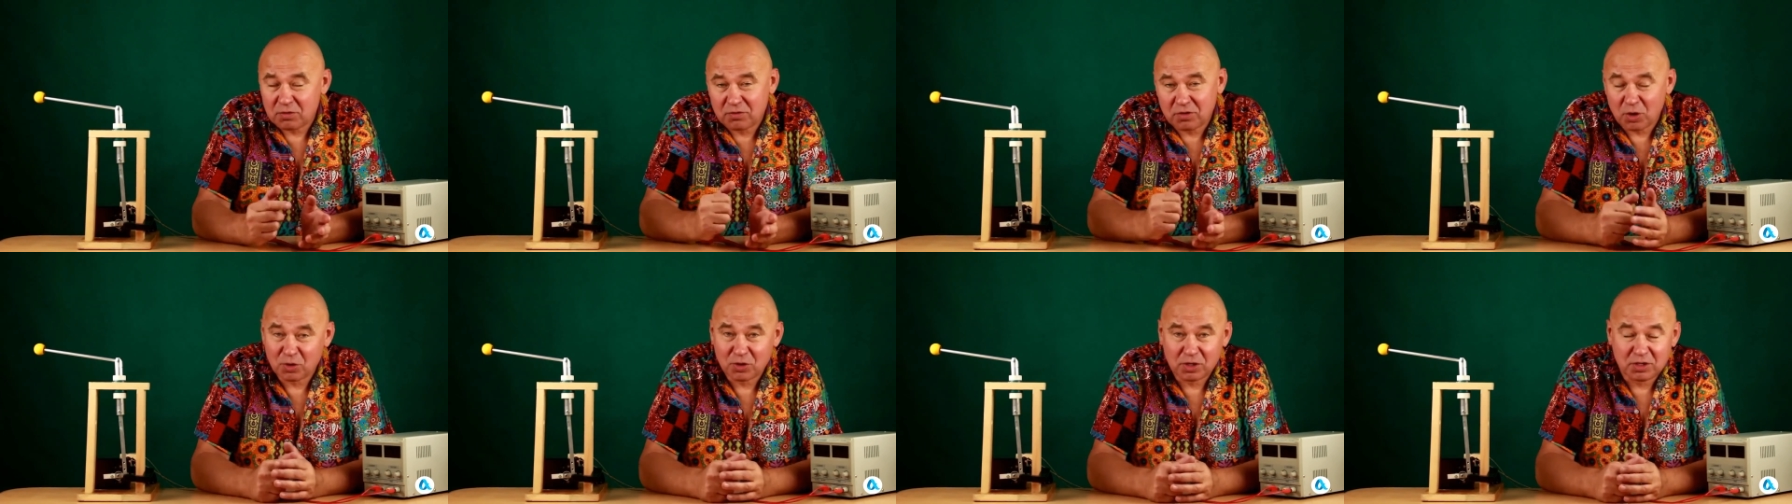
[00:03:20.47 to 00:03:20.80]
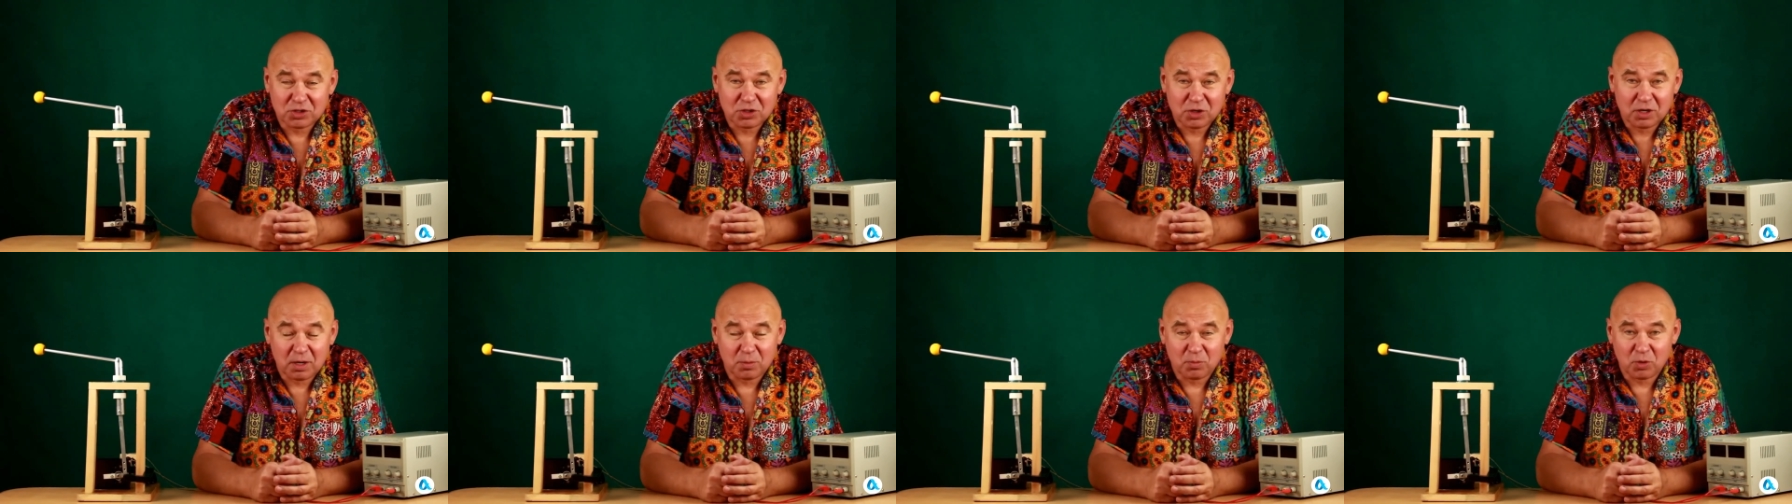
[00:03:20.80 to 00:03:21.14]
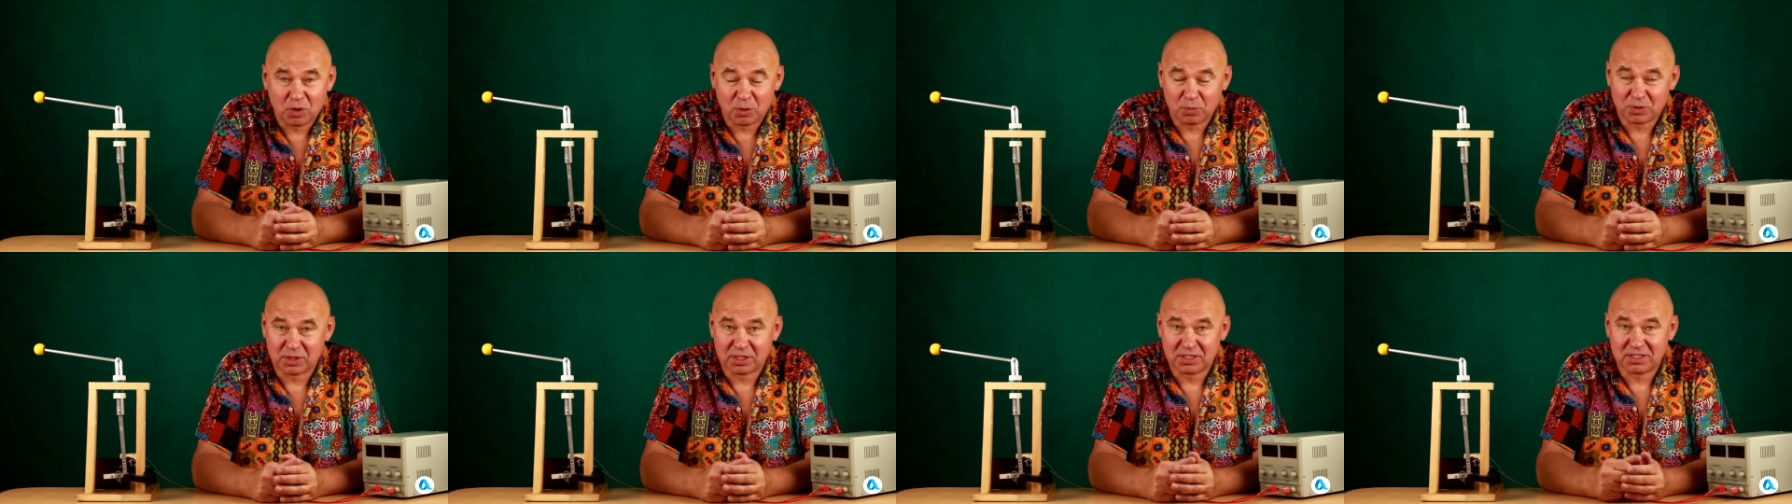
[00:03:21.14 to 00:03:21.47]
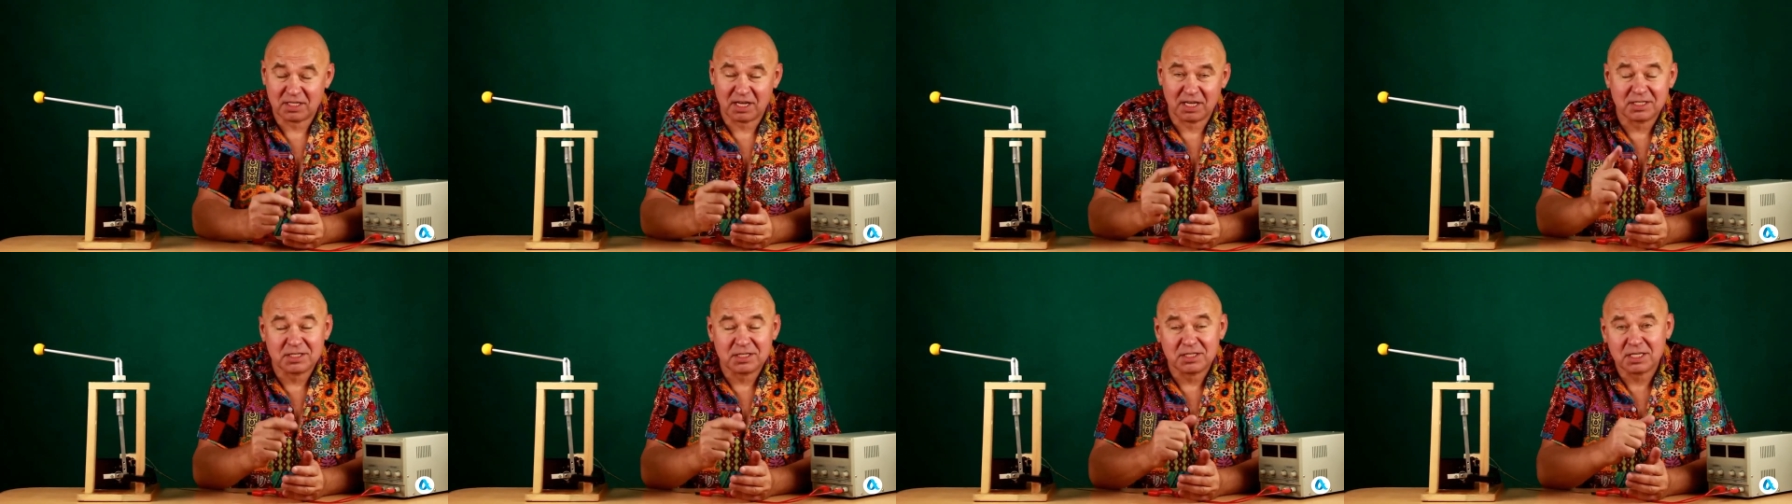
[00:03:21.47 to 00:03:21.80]
focus on a more
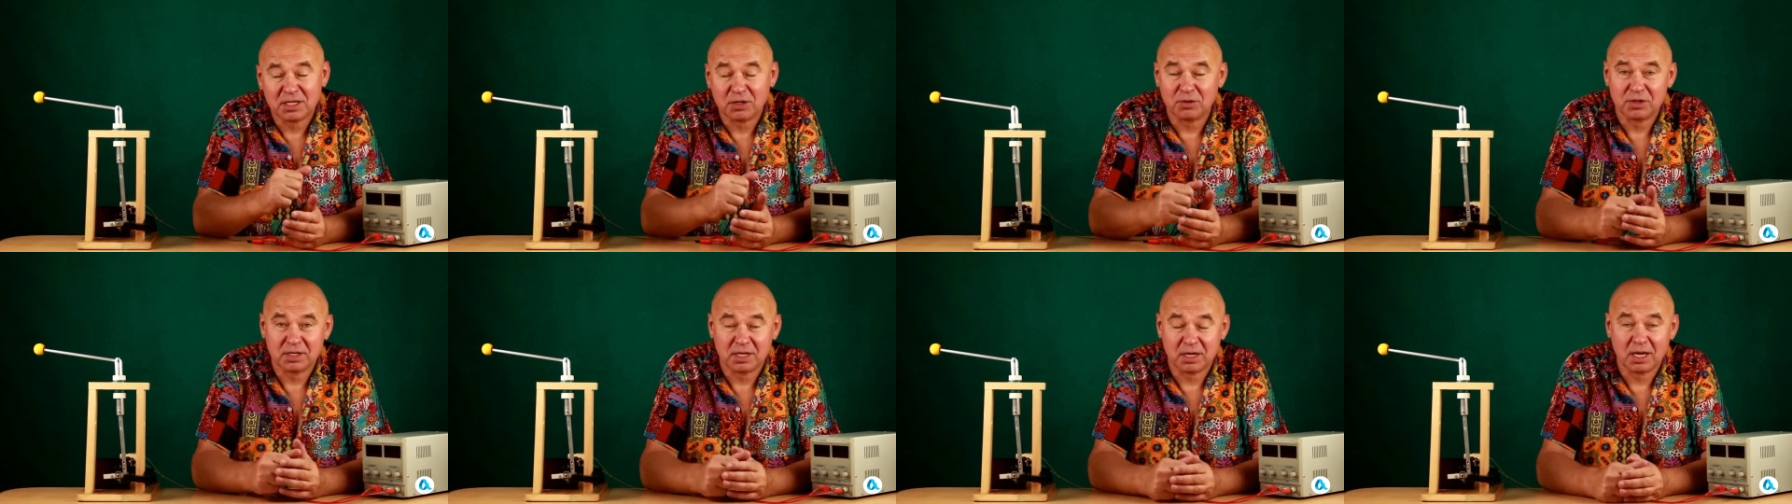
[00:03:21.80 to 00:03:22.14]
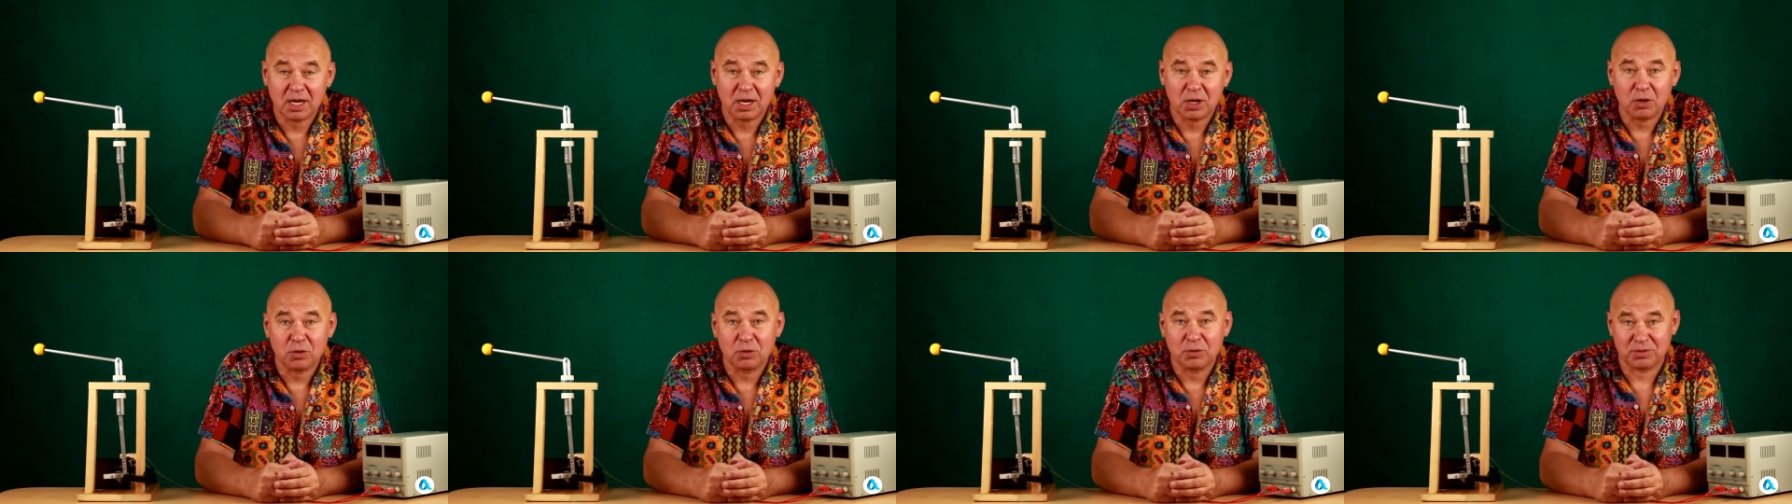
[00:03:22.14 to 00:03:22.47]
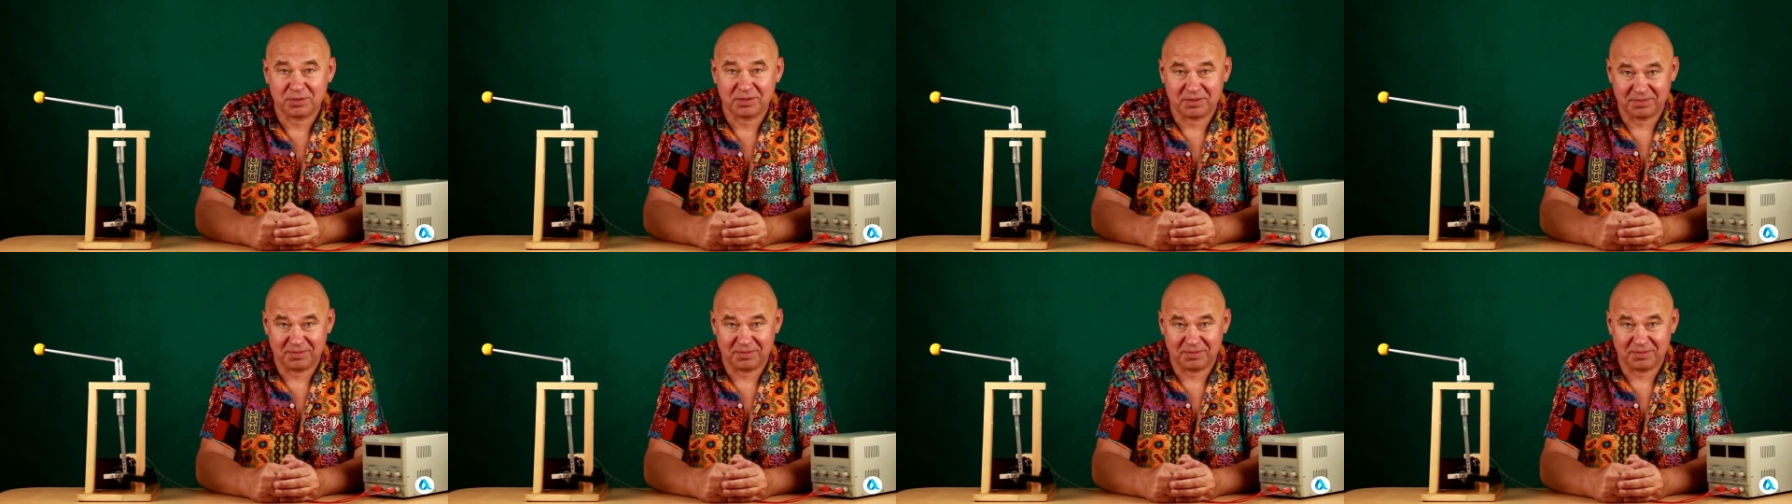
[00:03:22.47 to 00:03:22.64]
precise theory now.